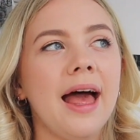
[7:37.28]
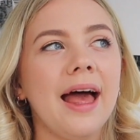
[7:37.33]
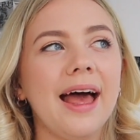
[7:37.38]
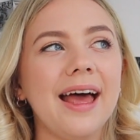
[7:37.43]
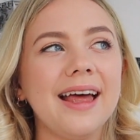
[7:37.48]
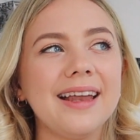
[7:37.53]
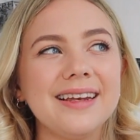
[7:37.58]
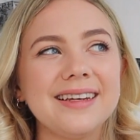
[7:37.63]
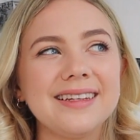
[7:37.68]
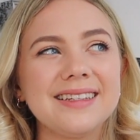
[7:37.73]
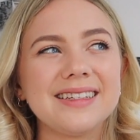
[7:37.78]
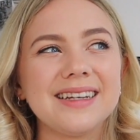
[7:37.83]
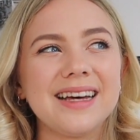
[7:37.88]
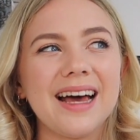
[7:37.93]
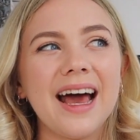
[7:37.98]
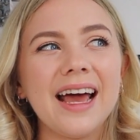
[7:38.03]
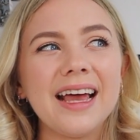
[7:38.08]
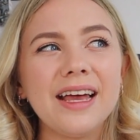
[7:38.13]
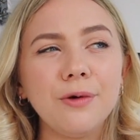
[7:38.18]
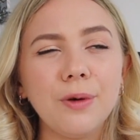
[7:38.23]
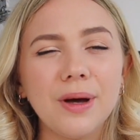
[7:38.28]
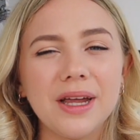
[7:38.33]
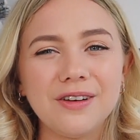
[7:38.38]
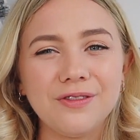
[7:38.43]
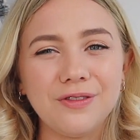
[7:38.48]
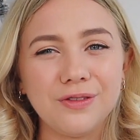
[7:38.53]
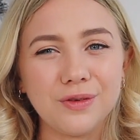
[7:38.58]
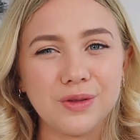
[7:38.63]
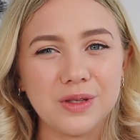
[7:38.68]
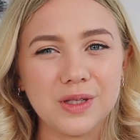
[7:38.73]
And I
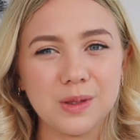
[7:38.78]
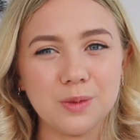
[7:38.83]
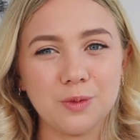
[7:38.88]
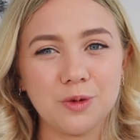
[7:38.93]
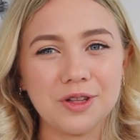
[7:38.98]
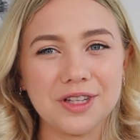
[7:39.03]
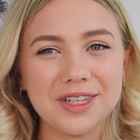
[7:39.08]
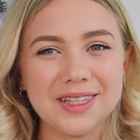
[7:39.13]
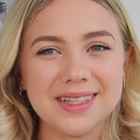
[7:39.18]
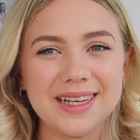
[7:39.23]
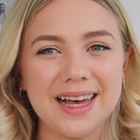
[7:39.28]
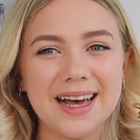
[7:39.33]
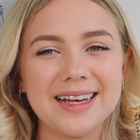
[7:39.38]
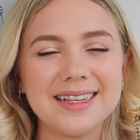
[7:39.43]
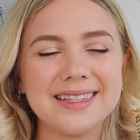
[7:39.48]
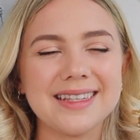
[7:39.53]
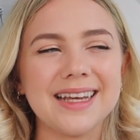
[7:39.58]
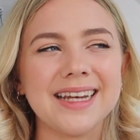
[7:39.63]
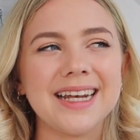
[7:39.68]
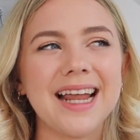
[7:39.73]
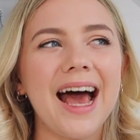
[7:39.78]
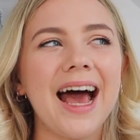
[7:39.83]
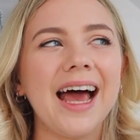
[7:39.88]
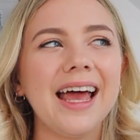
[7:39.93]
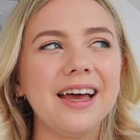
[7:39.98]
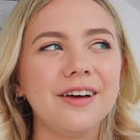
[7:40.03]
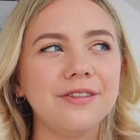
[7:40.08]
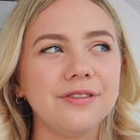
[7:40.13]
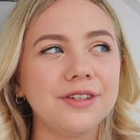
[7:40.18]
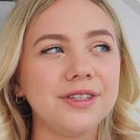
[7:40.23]
went for the smaller size, and I
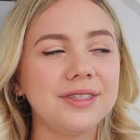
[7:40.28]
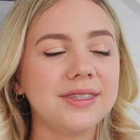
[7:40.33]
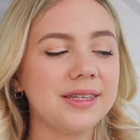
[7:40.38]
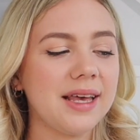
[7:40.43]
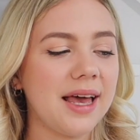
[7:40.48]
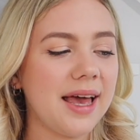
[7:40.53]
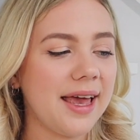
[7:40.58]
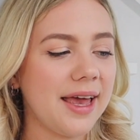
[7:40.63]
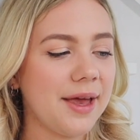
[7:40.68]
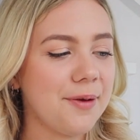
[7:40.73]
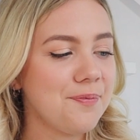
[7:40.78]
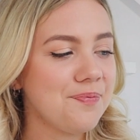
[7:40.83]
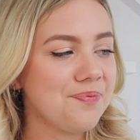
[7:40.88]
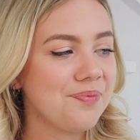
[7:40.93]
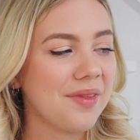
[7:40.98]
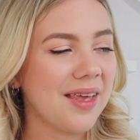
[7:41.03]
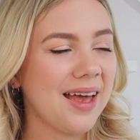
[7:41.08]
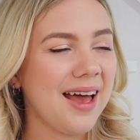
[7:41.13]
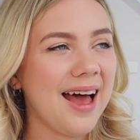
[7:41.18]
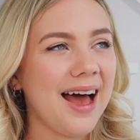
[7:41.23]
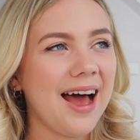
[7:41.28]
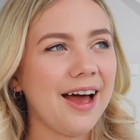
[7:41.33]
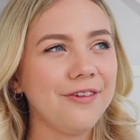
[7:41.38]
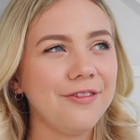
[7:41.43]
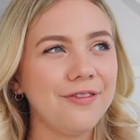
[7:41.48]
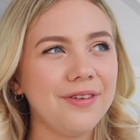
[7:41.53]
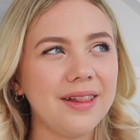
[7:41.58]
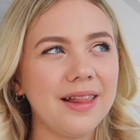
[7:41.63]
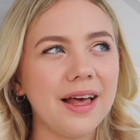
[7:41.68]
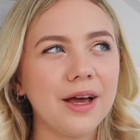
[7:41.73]
have to say, I
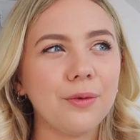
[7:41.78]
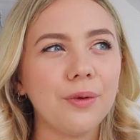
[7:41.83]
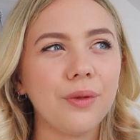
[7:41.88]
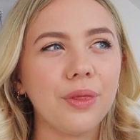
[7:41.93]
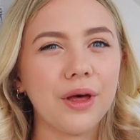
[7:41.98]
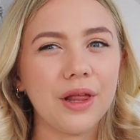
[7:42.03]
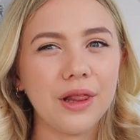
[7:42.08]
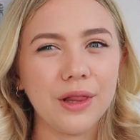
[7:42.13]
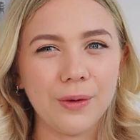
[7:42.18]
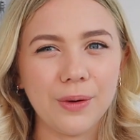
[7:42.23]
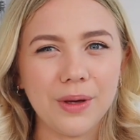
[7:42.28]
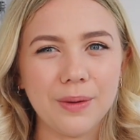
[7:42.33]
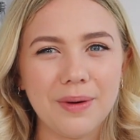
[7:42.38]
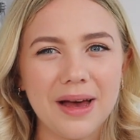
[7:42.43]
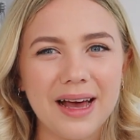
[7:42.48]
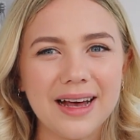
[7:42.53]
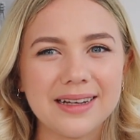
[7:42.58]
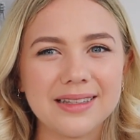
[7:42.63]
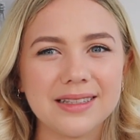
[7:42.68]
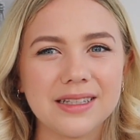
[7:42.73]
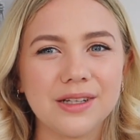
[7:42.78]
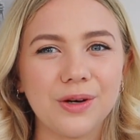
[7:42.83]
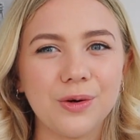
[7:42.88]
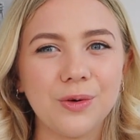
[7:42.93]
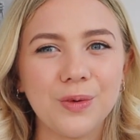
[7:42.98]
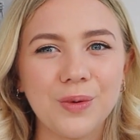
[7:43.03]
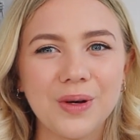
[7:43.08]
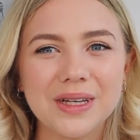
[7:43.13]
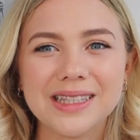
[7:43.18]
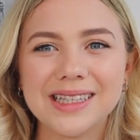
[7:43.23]
feel like with Chloe bags, it
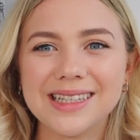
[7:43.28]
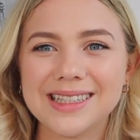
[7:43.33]
always